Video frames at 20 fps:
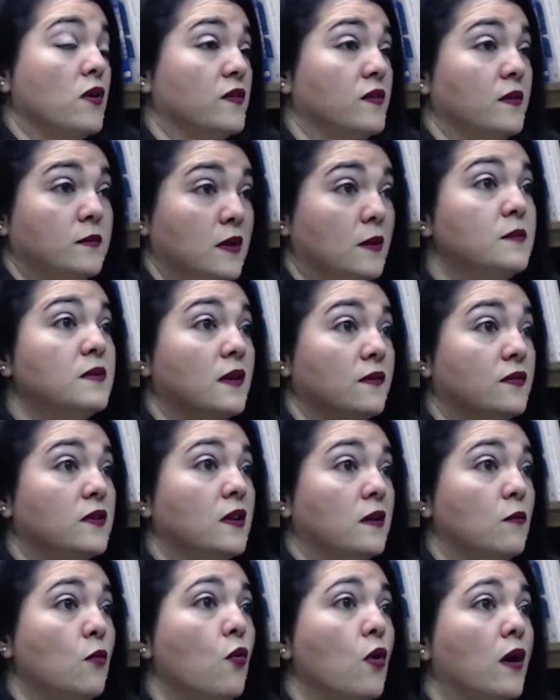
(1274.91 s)
Sometimes I've
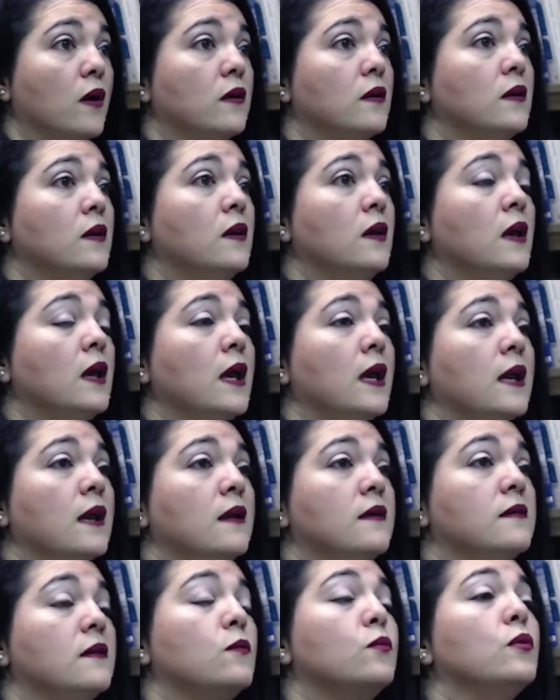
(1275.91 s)
seen more. And I
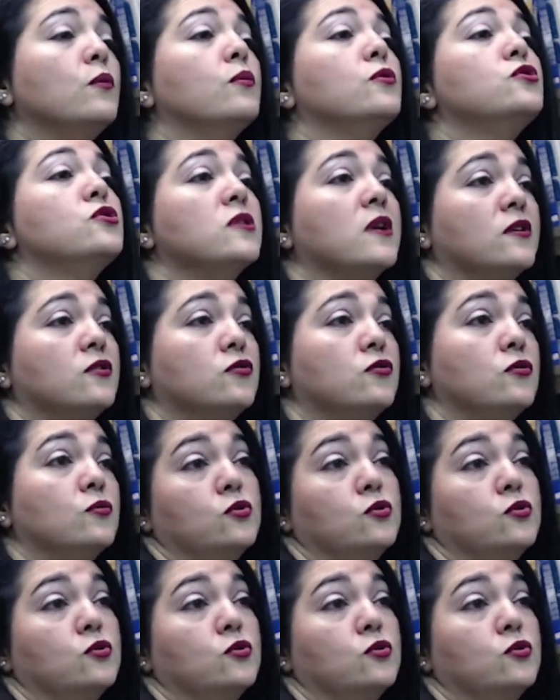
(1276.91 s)
say, well, what would you like to do?